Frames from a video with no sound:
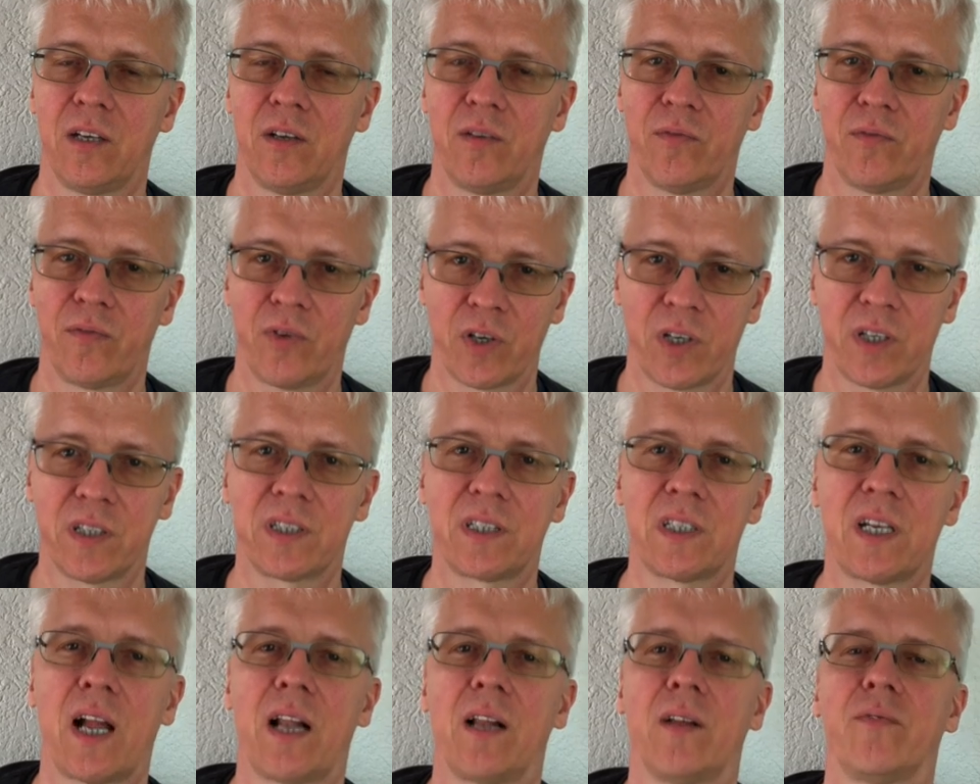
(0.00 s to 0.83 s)
for
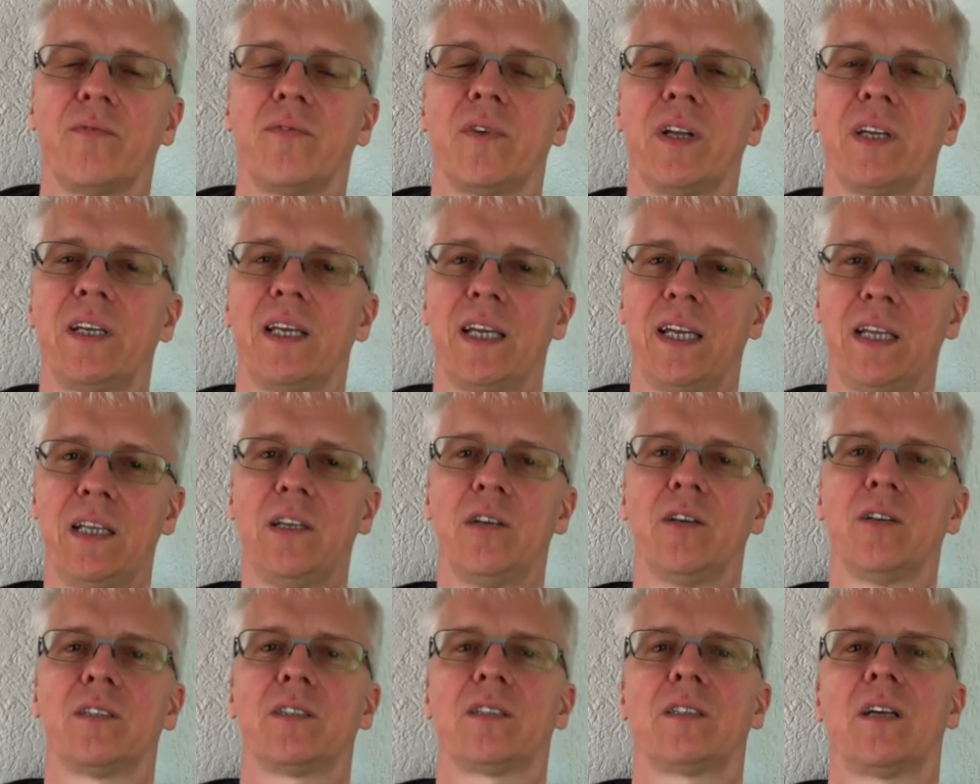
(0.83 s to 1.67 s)
yourself and in
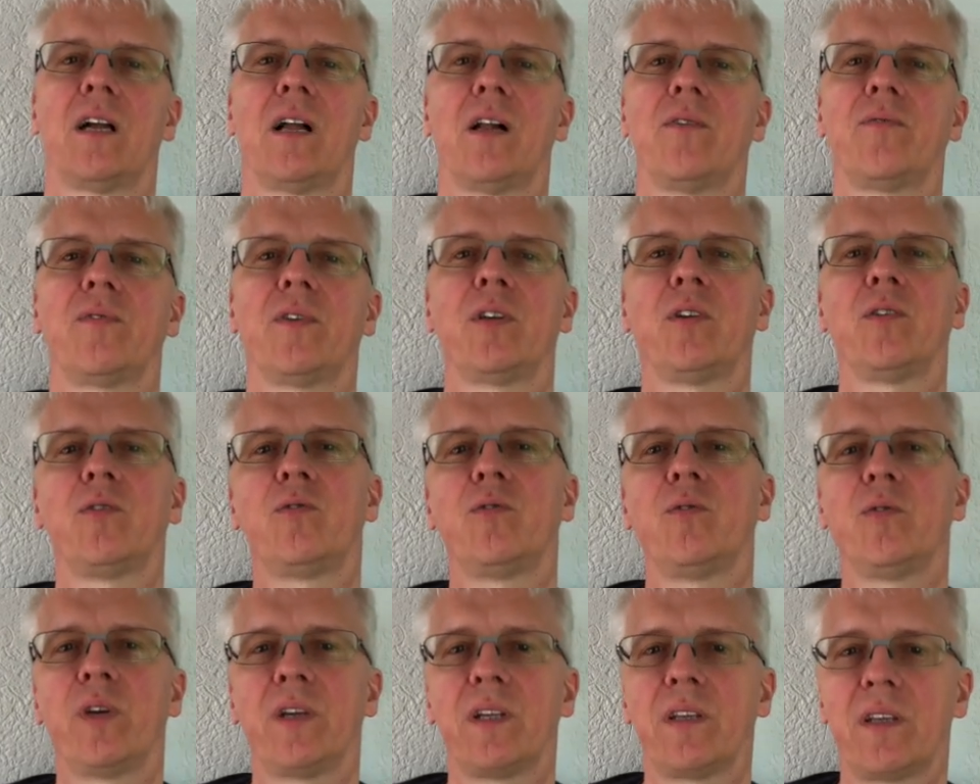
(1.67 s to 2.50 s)
yourself, and you're
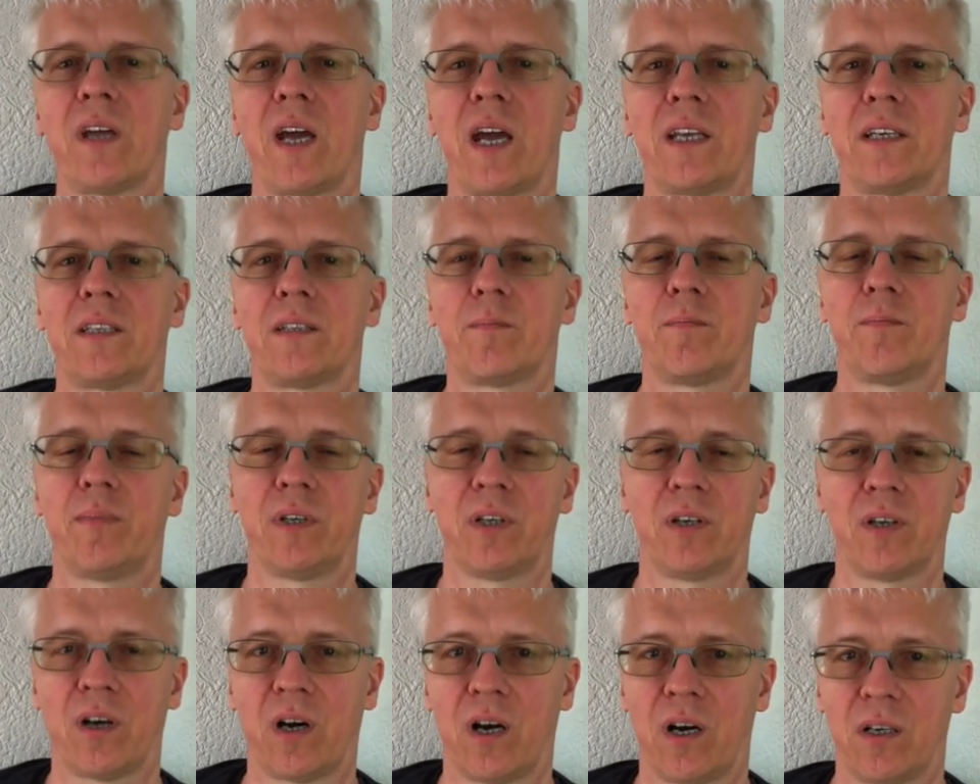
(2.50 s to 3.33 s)
doing that
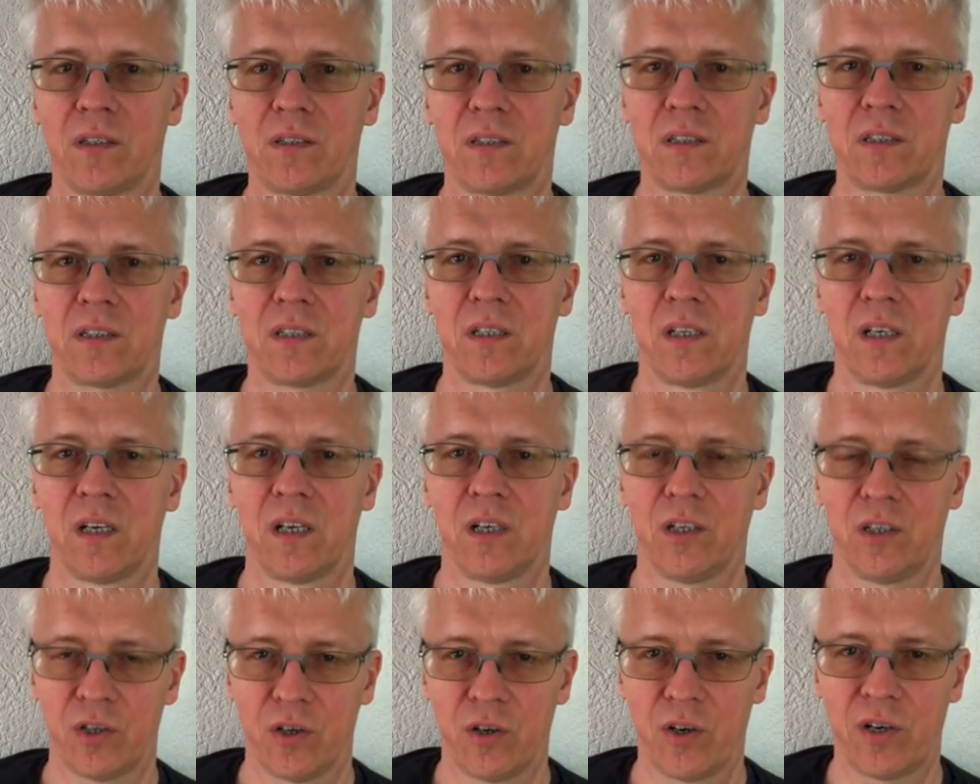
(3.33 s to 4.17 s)
because
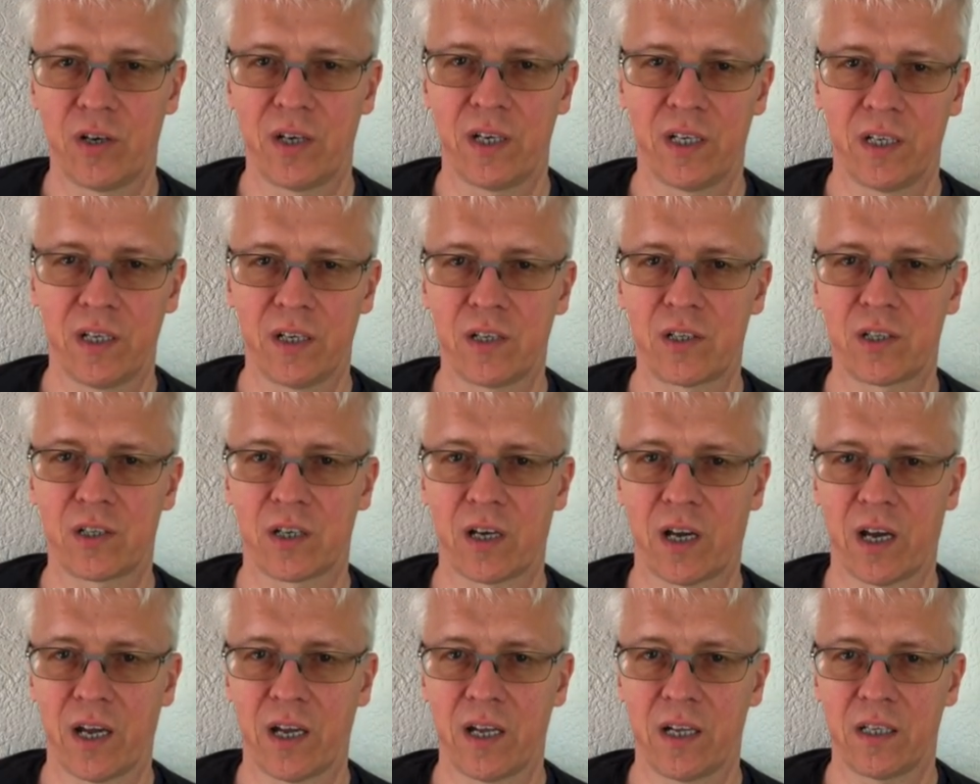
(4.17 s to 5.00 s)
your inner
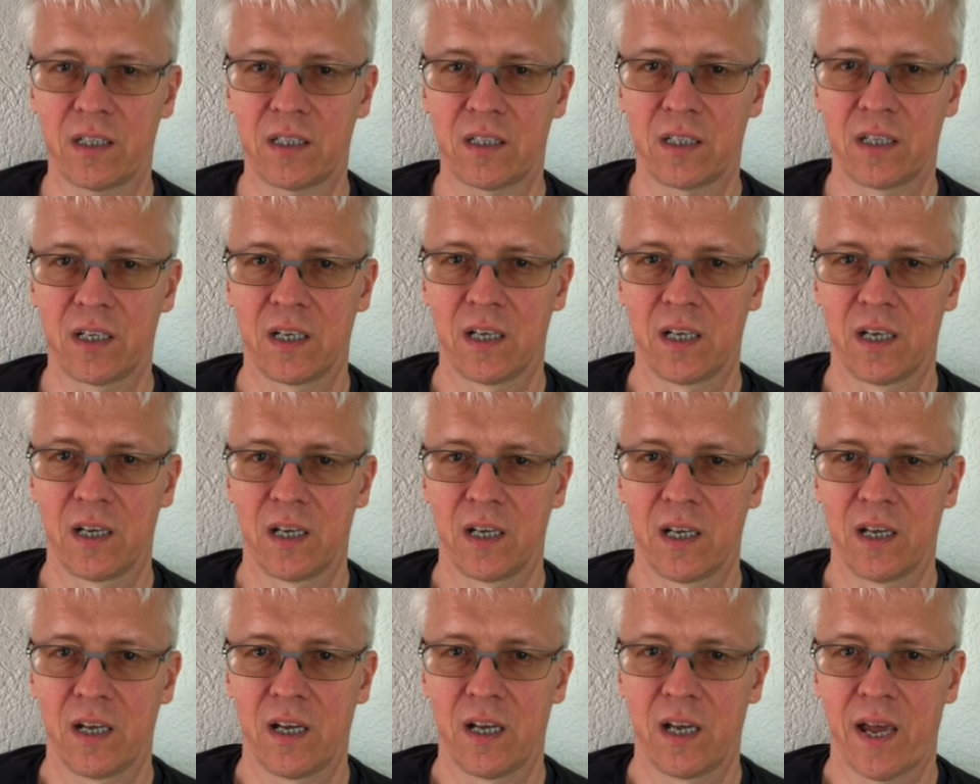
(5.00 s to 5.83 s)
child
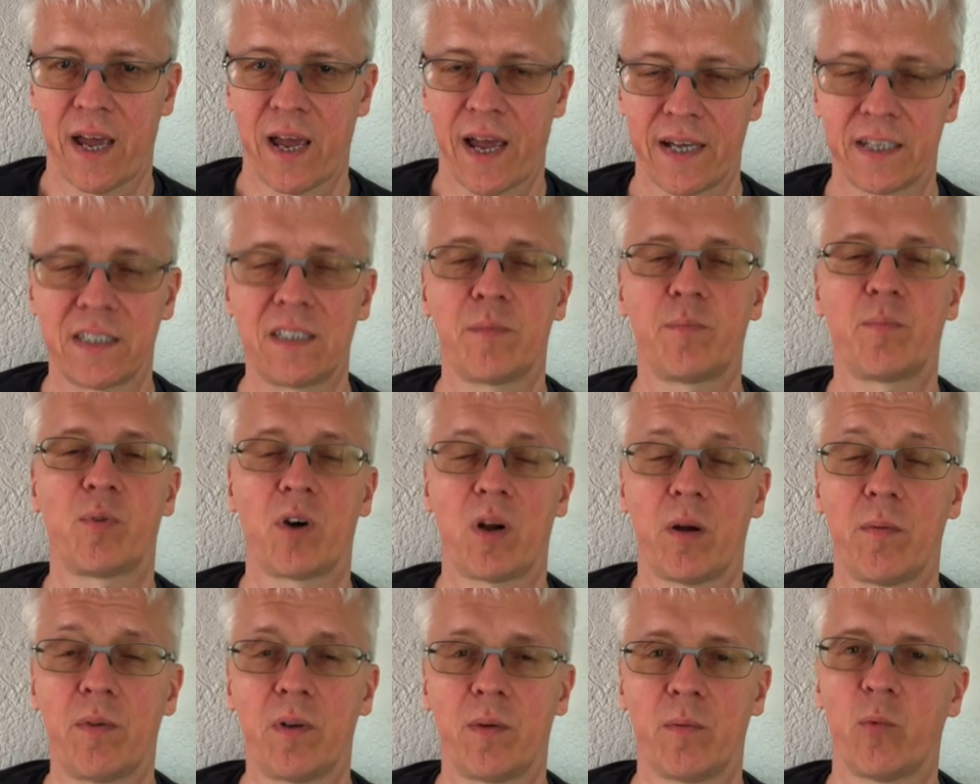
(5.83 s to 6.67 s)
has a
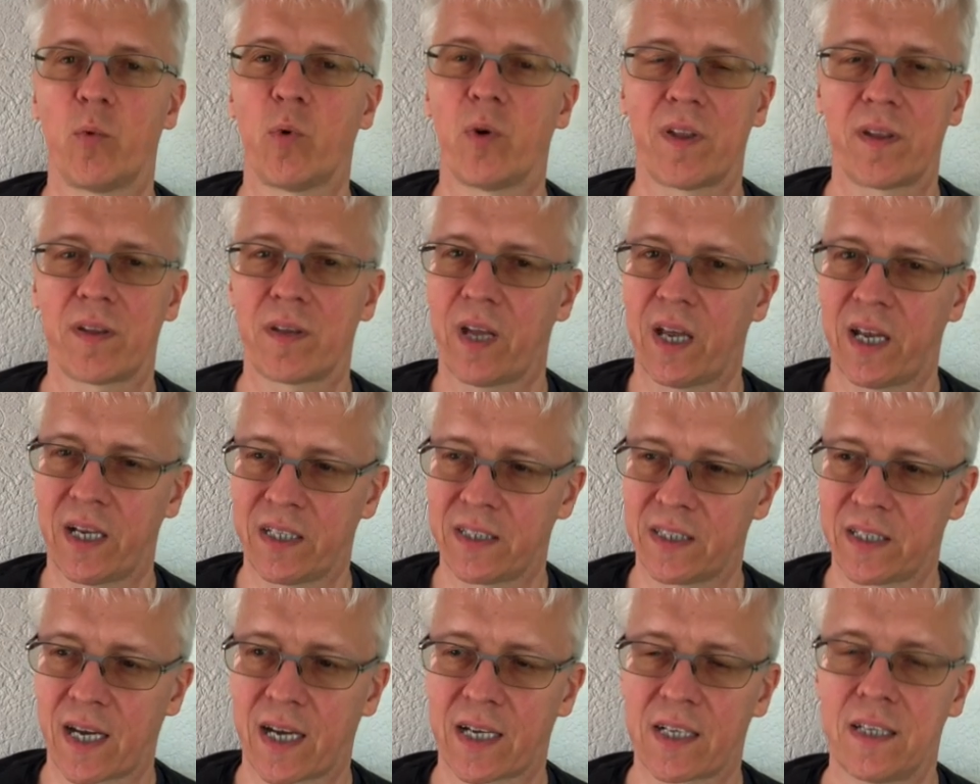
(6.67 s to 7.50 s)
problem with
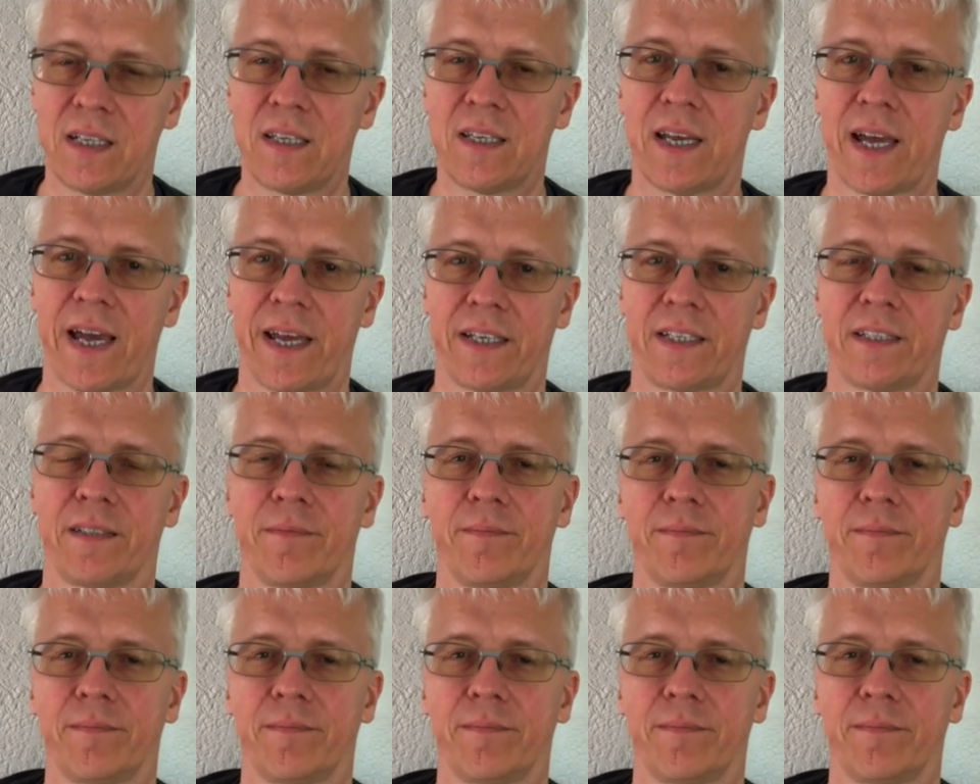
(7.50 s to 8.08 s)
exactly that.